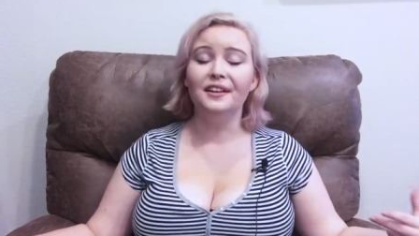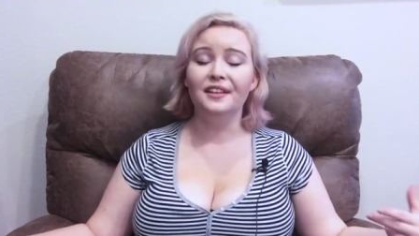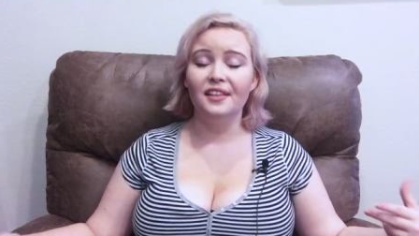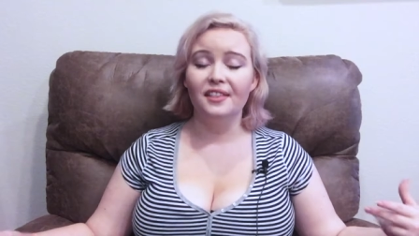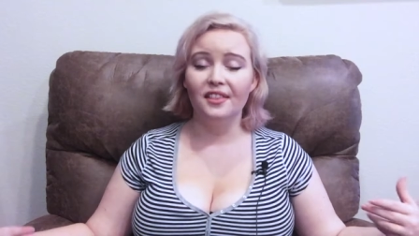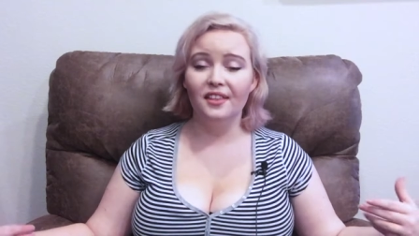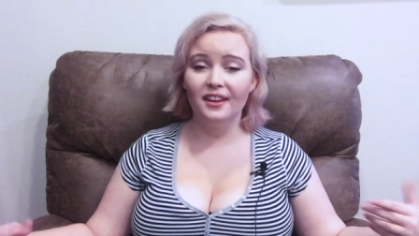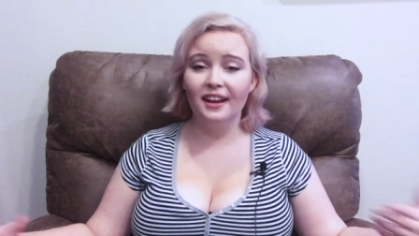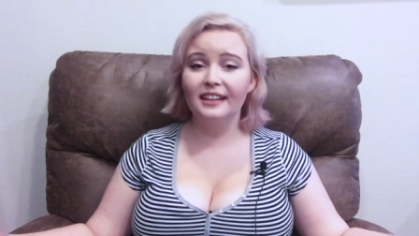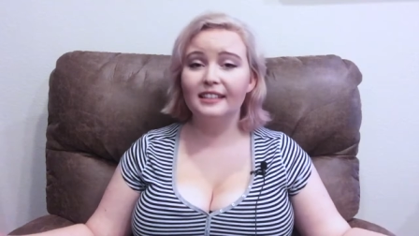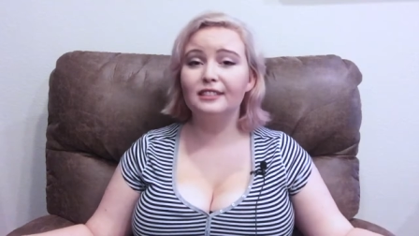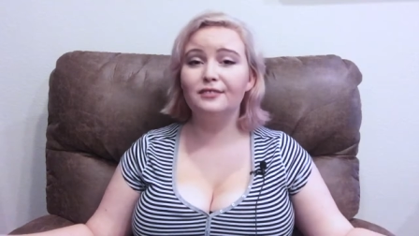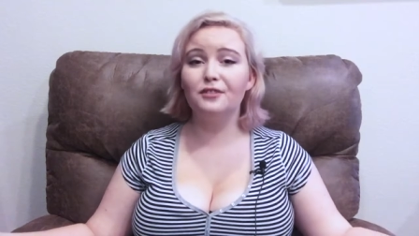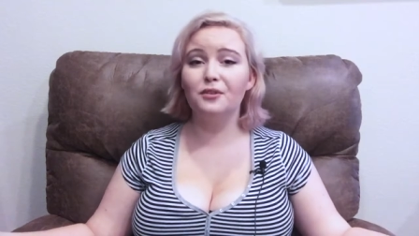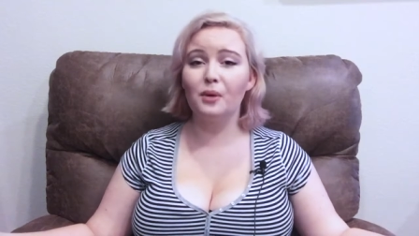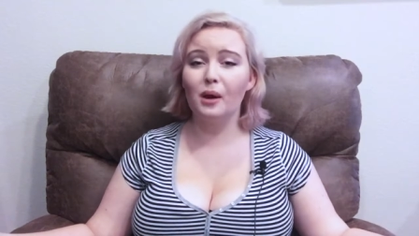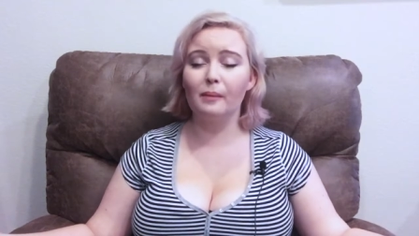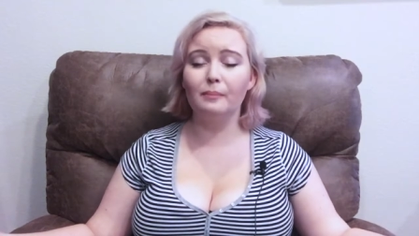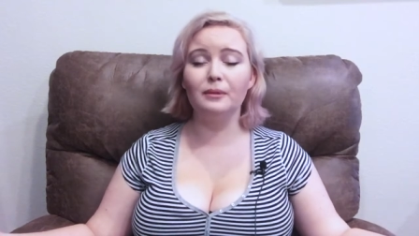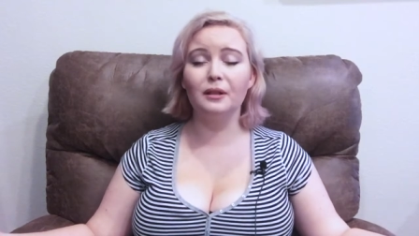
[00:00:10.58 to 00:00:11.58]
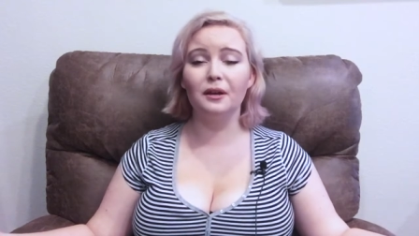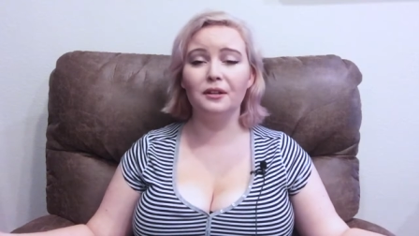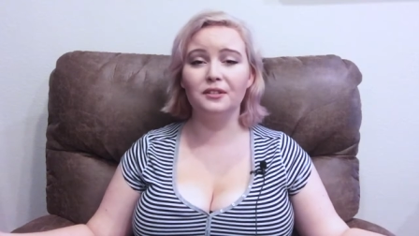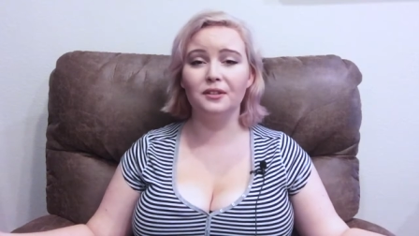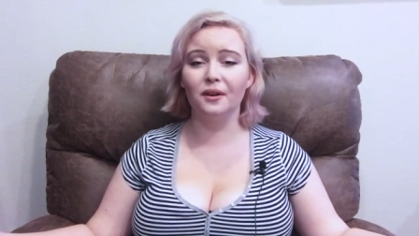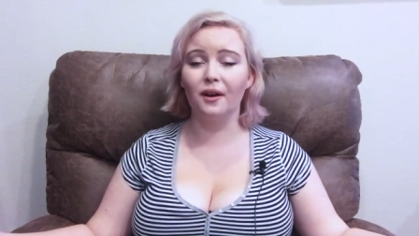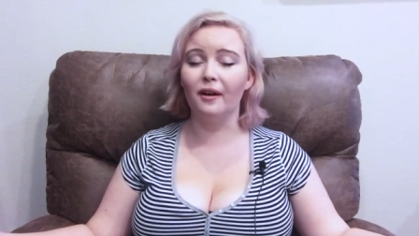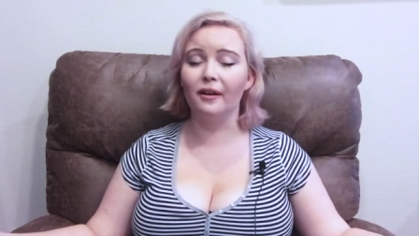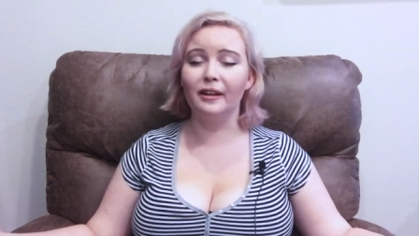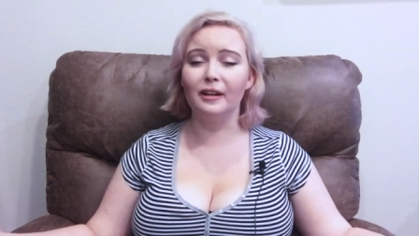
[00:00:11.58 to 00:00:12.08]
the next few uploads
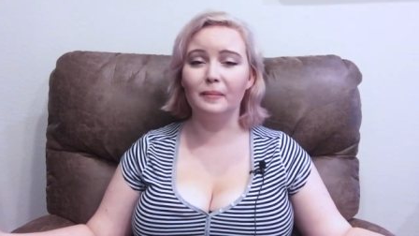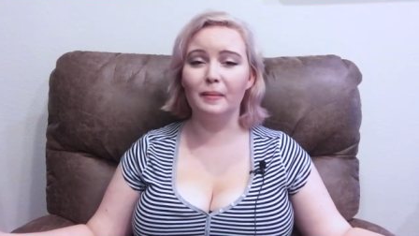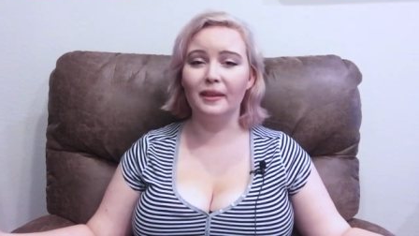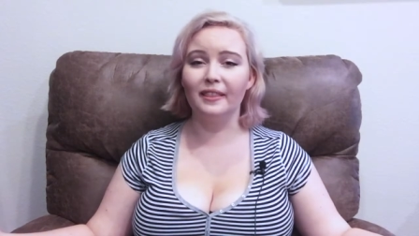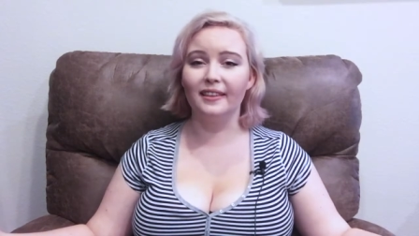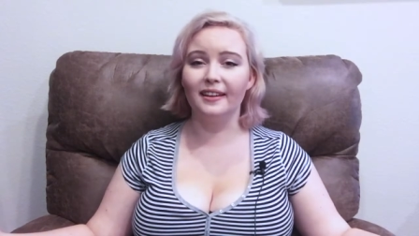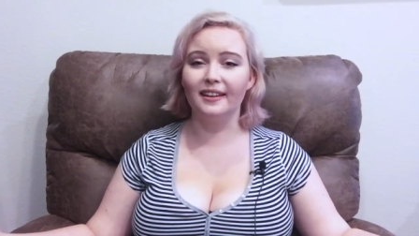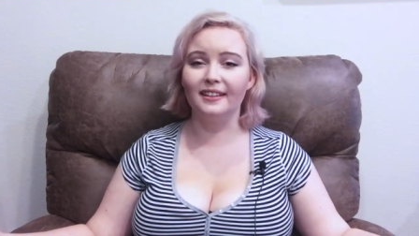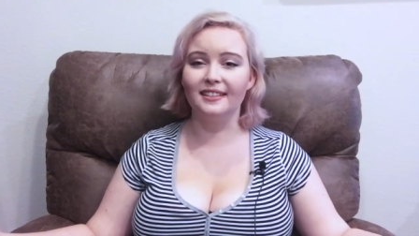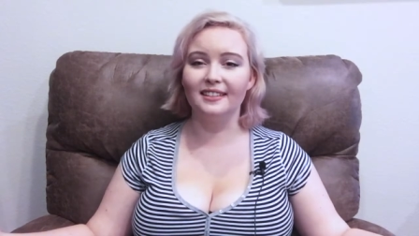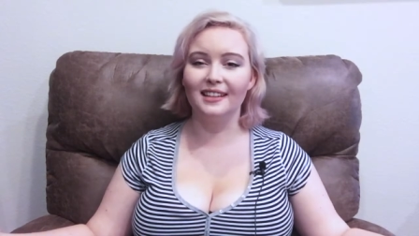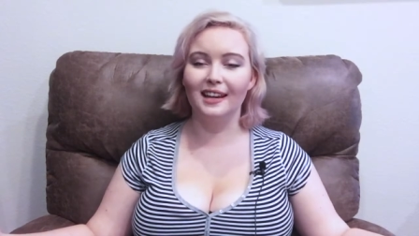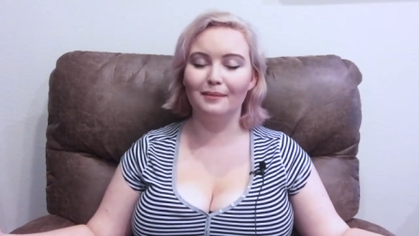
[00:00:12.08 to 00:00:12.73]
are all gonna be this.